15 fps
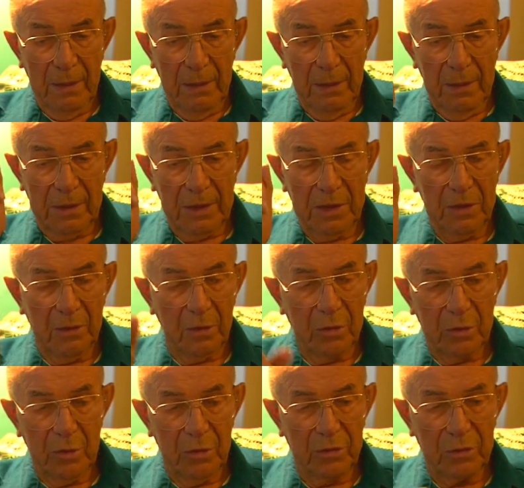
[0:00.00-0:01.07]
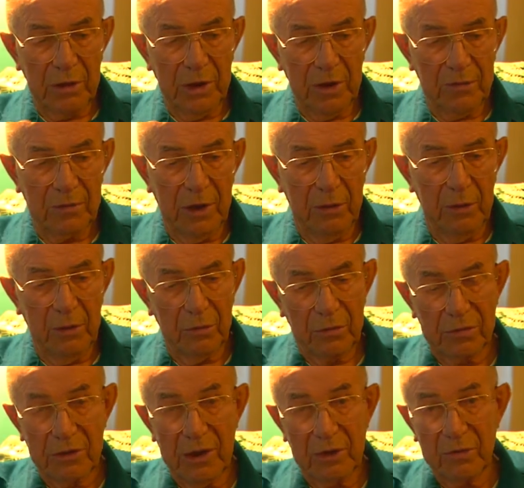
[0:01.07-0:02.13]
and get those two sticks. They use
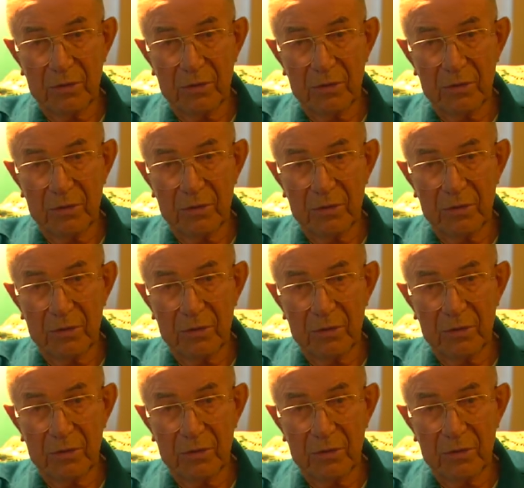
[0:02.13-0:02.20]
sticks